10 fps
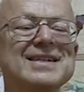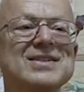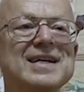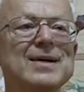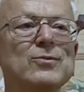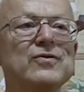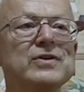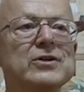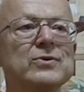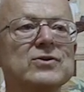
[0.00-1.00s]
snake move
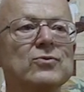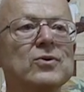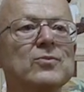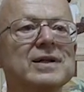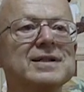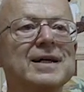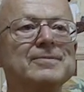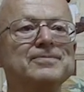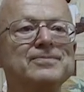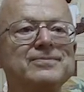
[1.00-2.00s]
into his room one
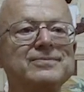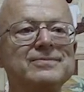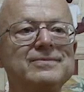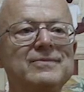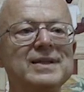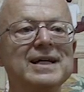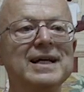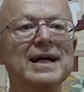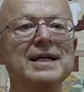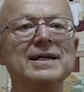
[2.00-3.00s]
time,
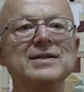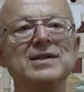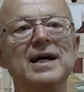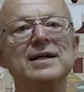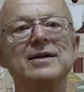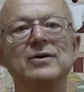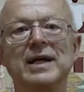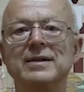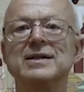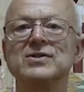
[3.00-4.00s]
and he decided,
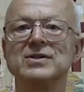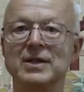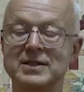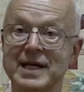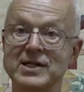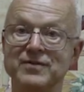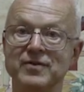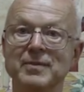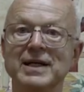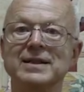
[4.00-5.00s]
okay, this is a test
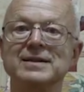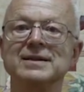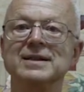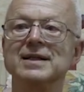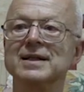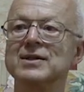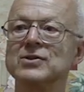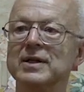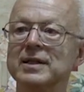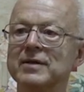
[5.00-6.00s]
for me.
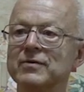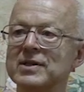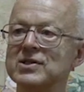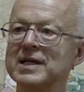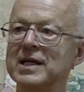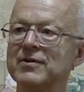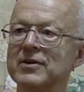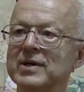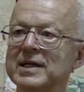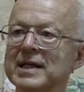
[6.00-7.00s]
So he lived with the snake for
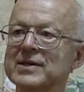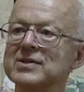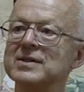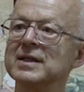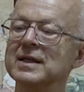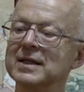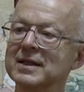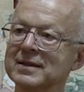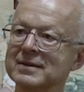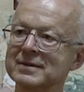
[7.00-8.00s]
three days,
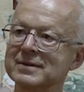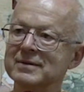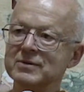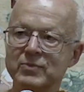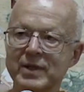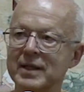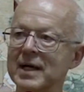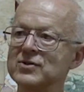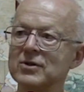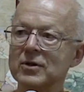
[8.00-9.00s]
spread
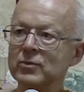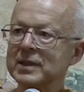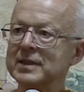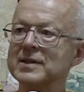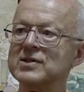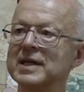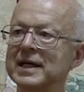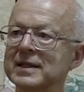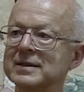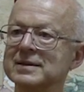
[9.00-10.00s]
lots of goodwill to the
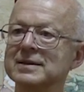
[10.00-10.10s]
snake.